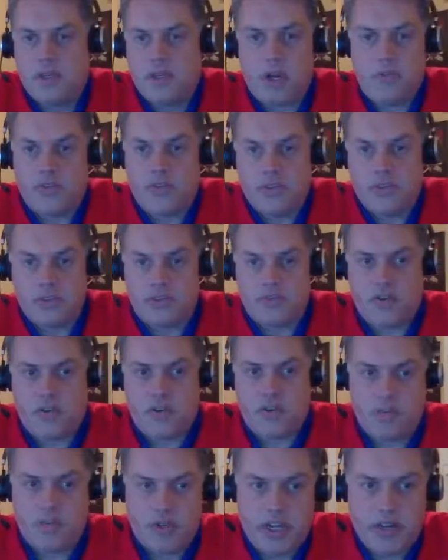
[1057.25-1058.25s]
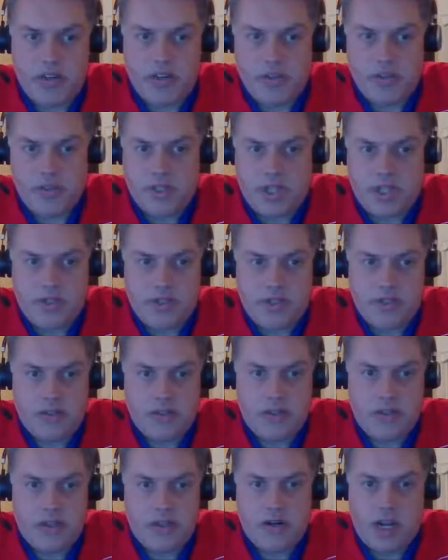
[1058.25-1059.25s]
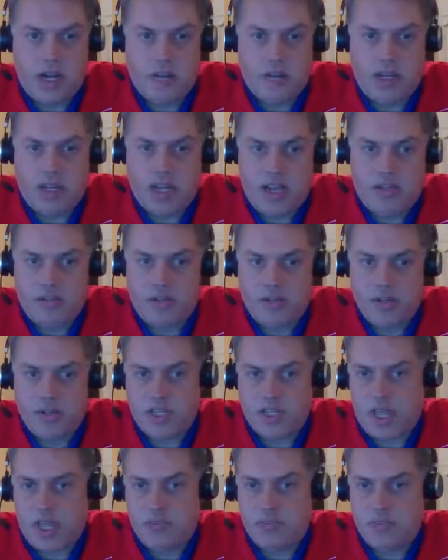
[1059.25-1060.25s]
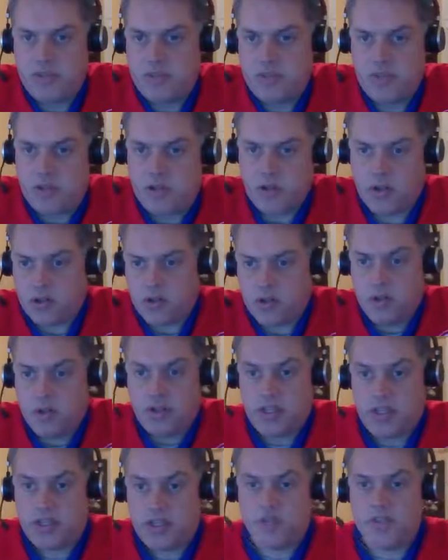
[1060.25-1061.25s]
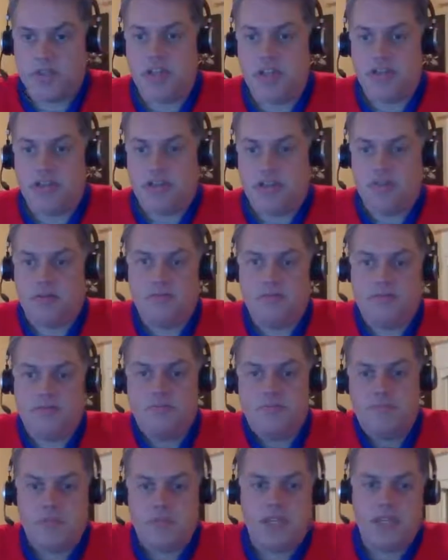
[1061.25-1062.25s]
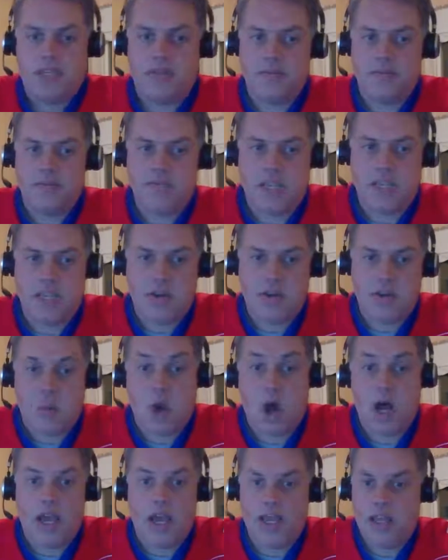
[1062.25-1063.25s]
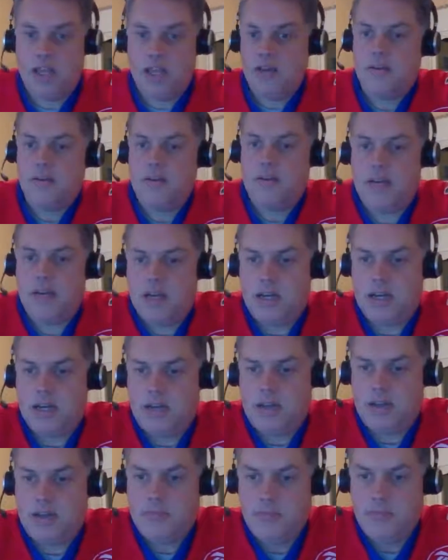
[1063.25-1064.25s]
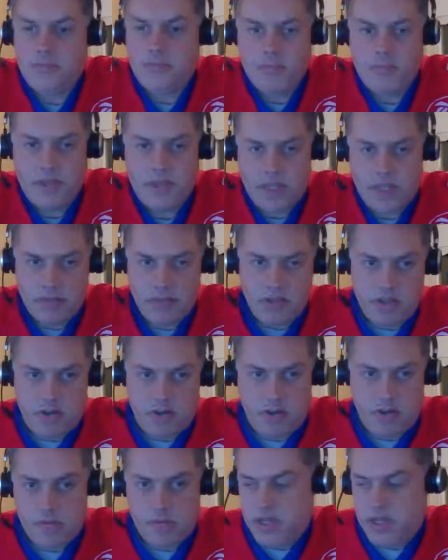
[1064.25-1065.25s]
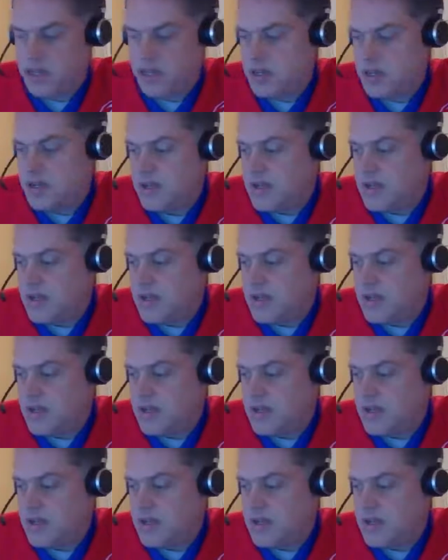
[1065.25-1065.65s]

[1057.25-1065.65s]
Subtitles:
confidence of all the players, and they're happy to have him as a captain and all that sort of thing. There was nothing saying why this happened at all, but